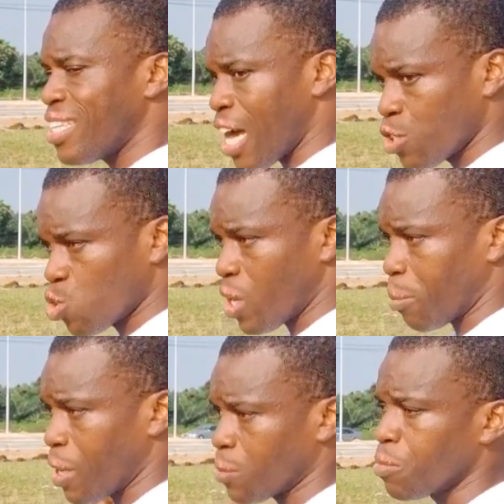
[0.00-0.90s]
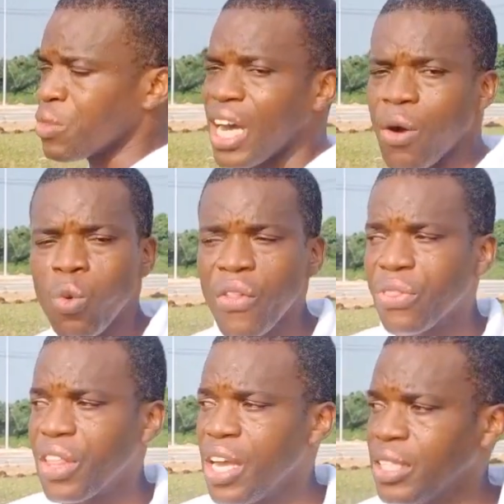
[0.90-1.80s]
down to Epe. And
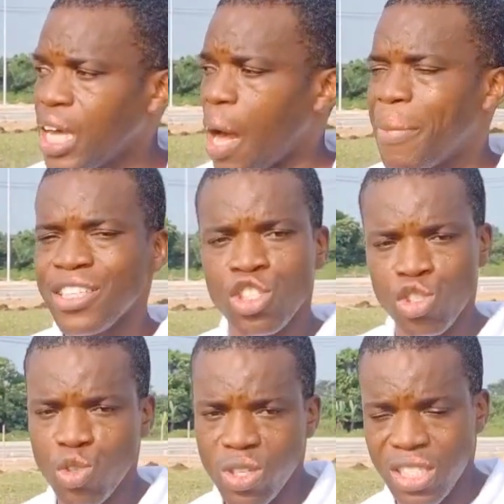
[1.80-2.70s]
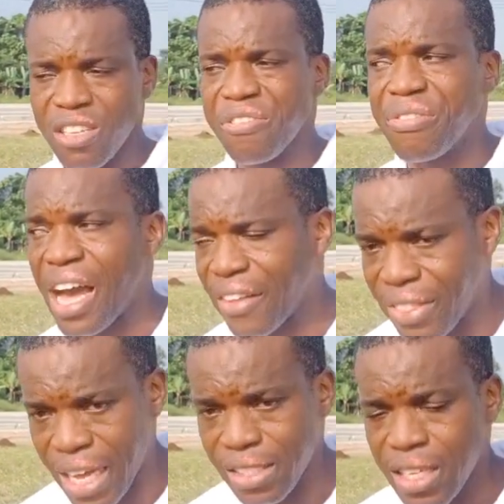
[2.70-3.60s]
one thing about this road is the
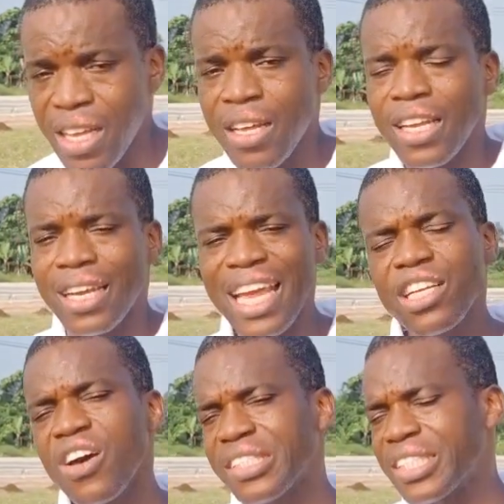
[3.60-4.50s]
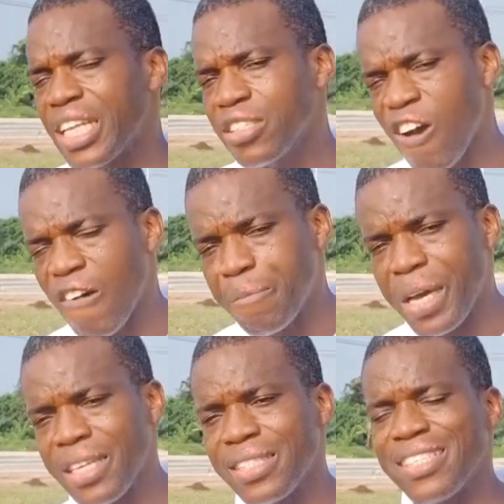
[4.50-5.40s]
fact that Lagos state
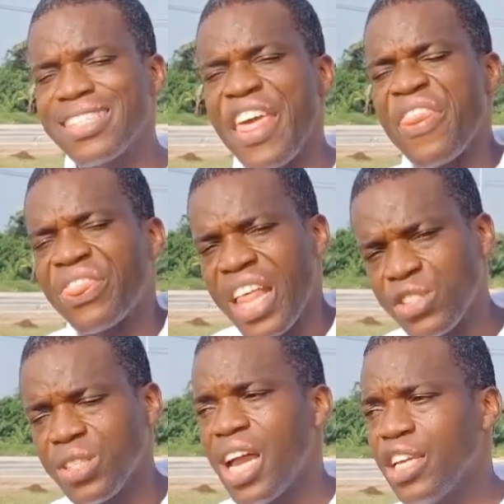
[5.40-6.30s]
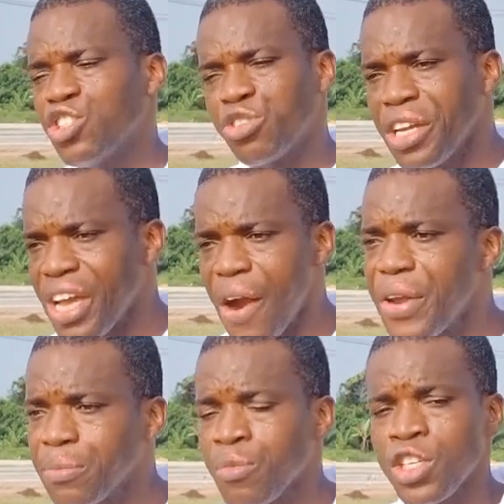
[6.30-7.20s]
government is intentionally
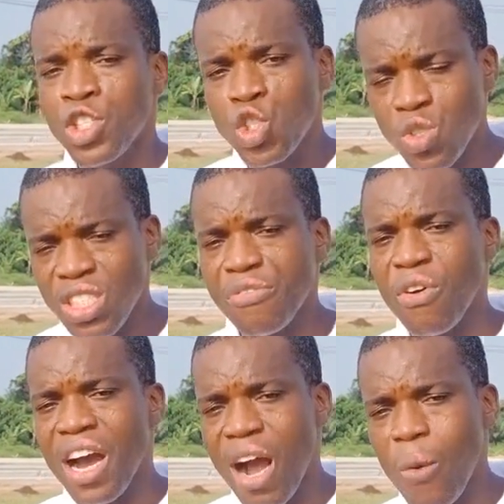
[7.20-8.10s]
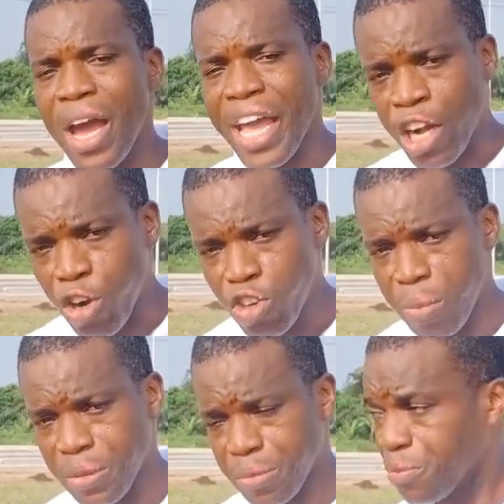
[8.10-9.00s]
triggering 24-hour
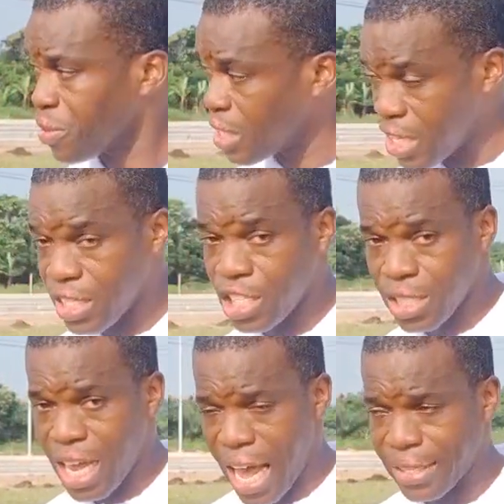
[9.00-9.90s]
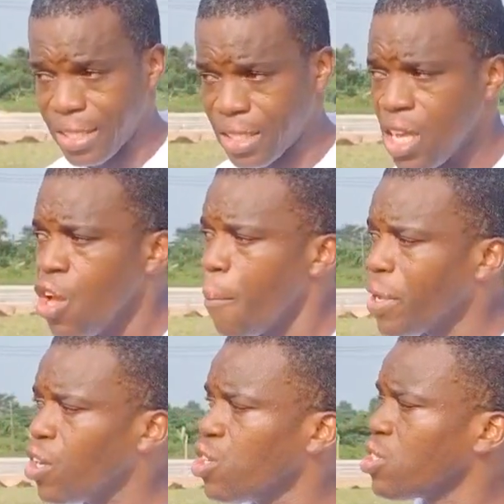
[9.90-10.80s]
economy in this axis
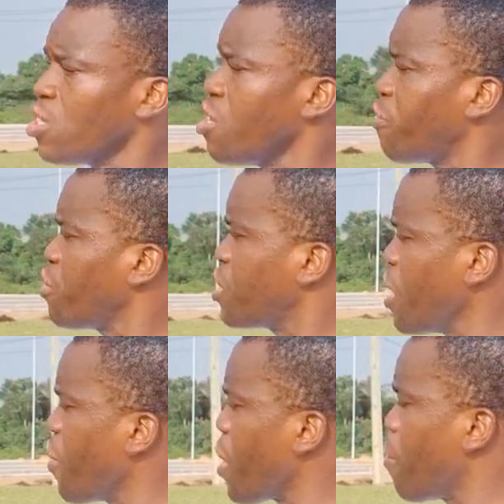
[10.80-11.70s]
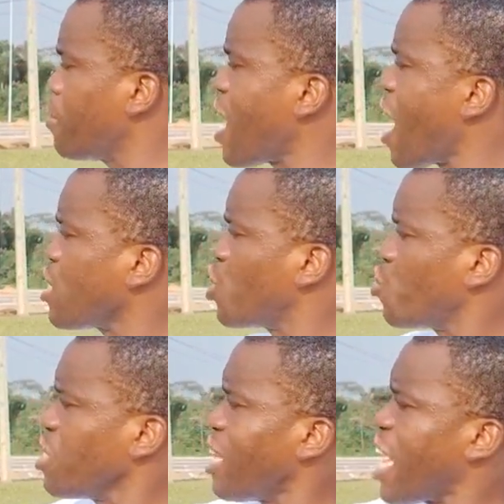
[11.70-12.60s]
because if you see them, there are
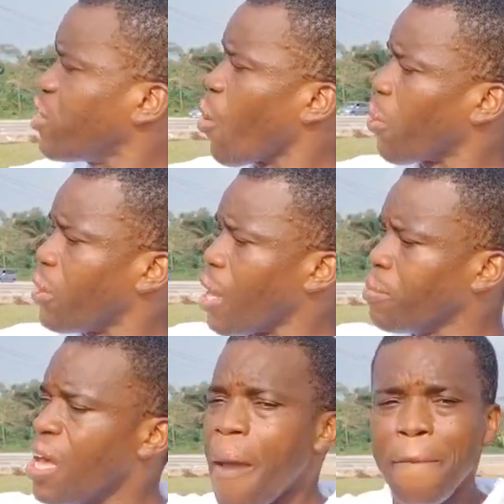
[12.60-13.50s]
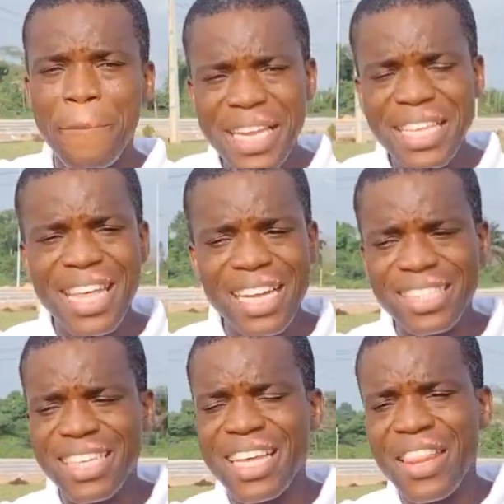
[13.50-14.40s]
street lights on them, meaning that